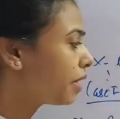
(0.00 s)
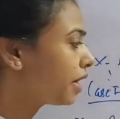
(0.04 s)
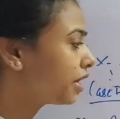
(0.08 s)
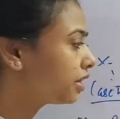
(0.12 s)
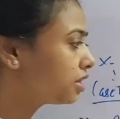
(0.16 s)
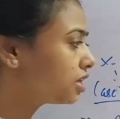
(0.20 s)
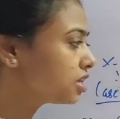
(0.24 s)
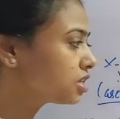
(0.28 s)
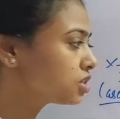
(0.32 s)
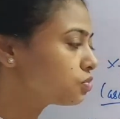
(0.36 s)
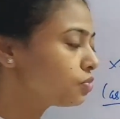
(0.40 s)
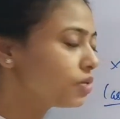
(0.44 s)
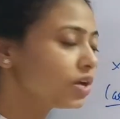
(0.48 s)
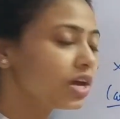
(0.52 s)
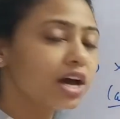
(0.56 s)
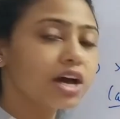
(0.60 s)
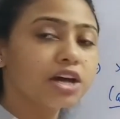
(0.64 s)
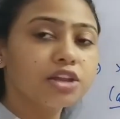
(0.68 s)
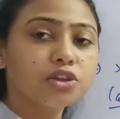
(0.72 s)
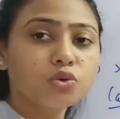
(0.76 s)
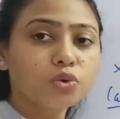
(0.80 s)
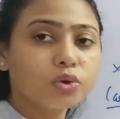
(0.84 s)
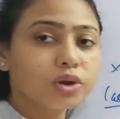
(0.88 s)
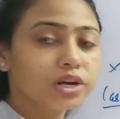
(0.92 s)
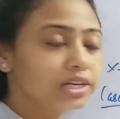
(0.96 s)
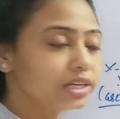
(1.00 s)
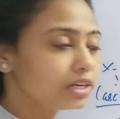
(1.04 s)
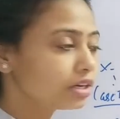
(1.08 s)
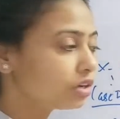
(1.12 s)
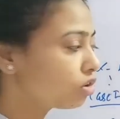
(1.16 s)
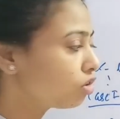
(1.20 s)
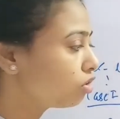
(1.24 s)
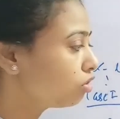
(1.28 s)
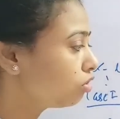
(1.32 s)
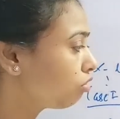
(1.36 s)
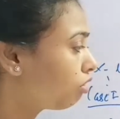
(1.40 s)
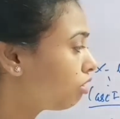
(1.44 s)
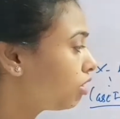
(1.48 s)
by this way, are you clear
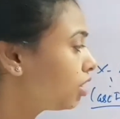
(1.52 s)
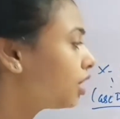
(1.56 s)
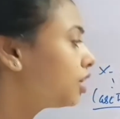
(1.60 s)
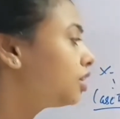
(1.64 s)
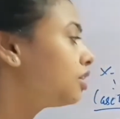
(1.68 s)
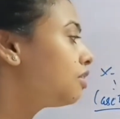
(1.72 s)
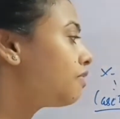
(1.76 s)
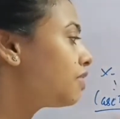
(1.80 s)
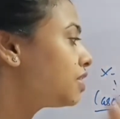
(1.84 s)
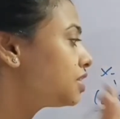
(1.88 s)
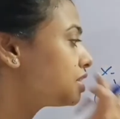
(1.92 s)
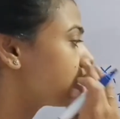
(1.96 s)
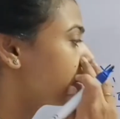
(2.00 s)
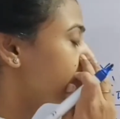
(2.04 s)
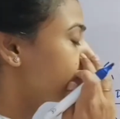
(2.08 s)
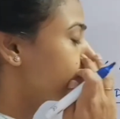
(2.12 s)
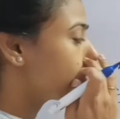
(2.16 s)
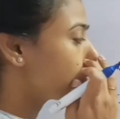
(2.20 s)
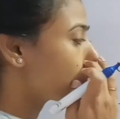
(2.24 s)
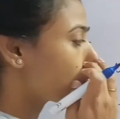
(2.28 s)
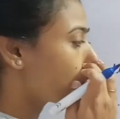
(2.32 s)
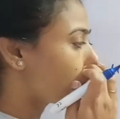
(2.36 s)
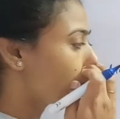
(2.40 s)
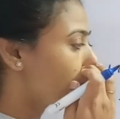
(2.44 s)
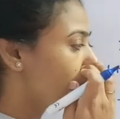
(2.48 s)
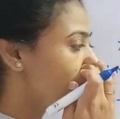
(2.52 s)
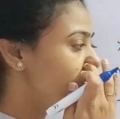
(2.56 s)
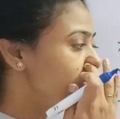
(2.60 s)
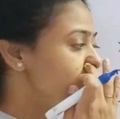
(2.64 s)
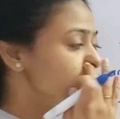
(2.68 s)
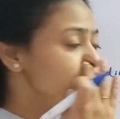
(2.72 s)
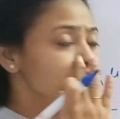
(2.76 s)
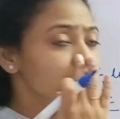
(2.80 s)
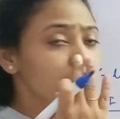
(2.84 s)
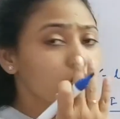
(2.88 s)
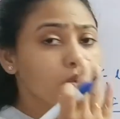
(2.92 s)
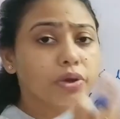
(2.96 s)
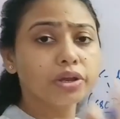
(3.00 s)
or not? Otherwise I will
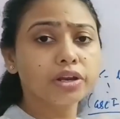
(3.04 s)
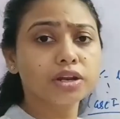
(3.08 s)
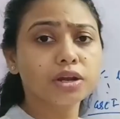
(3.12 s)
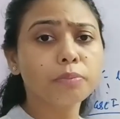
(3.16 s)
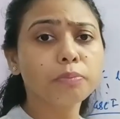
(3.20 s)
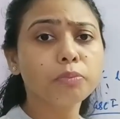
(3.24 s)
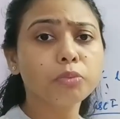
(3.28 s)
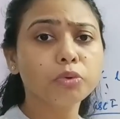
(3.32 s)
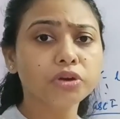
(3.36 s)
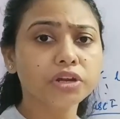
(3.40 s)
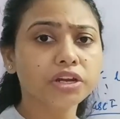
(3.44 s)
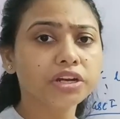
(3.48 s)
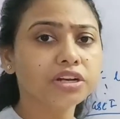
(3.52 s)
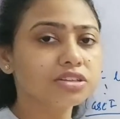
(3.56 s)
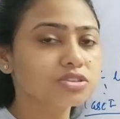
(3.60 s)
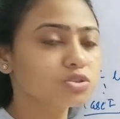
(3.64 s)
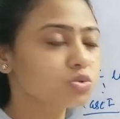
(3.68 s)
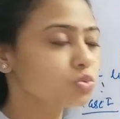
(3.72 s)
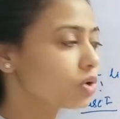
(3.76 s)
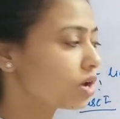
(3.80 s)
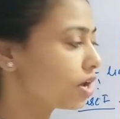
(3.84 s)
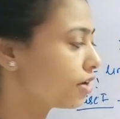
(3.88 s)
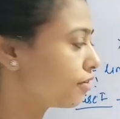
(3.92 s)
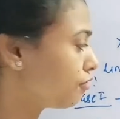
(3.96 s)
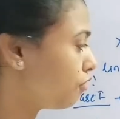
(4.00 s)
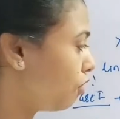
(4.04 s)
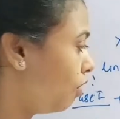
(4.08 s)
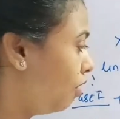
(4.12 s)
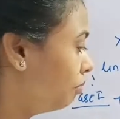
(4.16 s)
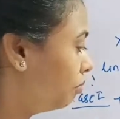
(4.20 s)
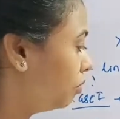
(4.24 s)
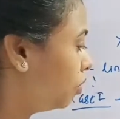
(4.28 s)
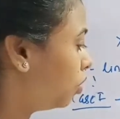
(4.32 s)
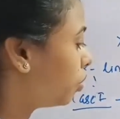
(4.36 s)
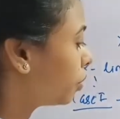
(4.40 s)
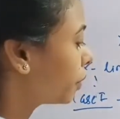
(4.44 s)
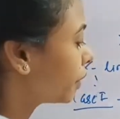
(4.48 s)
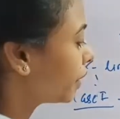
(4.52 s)
always show in a Punnett square
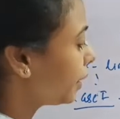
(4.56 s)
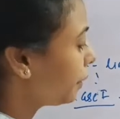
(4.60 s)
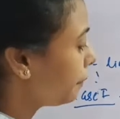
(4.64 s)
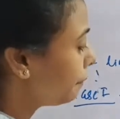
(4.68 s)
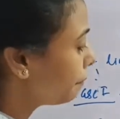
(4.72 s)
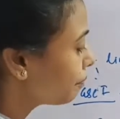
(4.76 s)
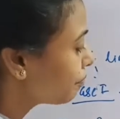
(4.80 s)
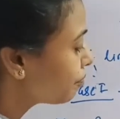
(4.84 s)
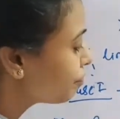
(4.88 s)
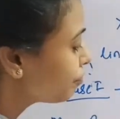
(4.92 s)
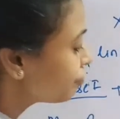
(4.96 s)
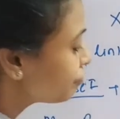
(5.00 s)
form. Okay,